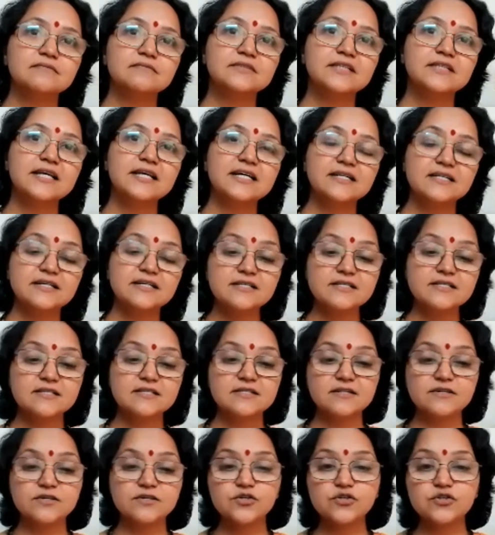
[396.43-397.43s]
there
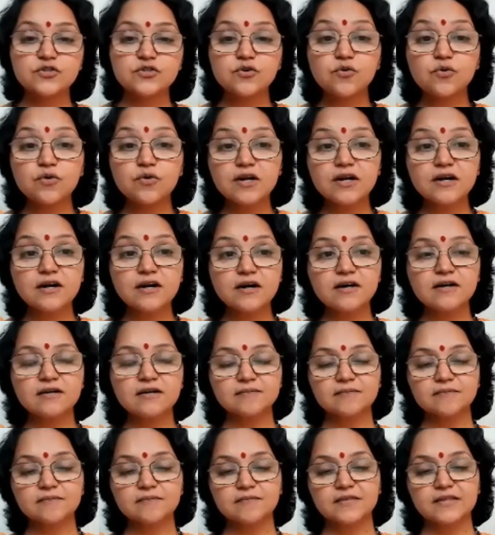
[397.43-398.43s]
is shoka,
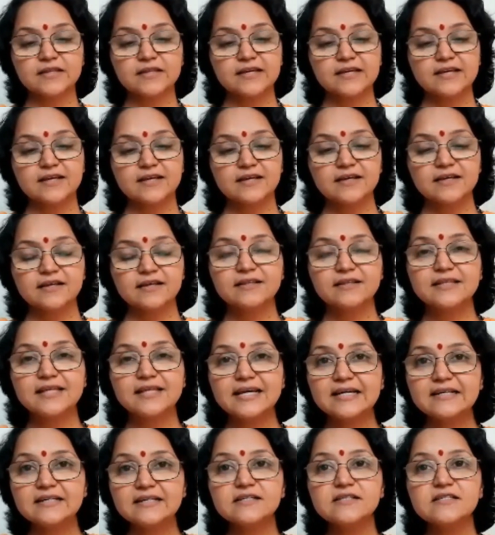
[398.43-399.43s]

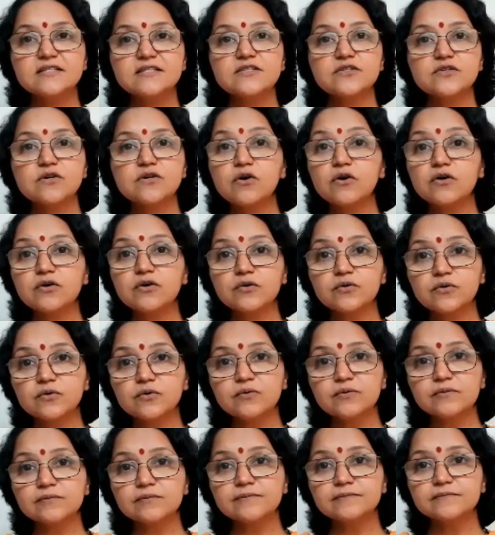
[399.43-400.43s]
there is
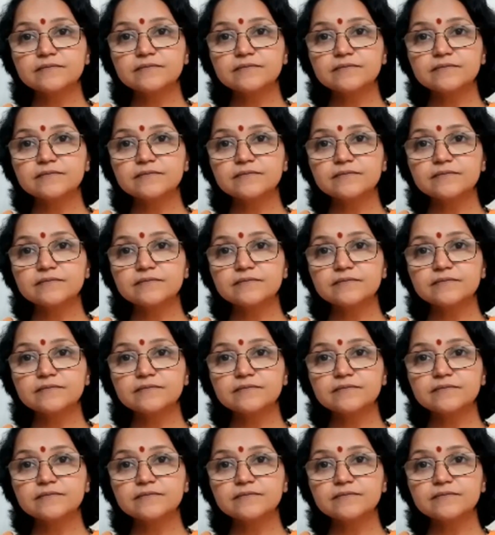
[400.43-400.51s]
sorrow.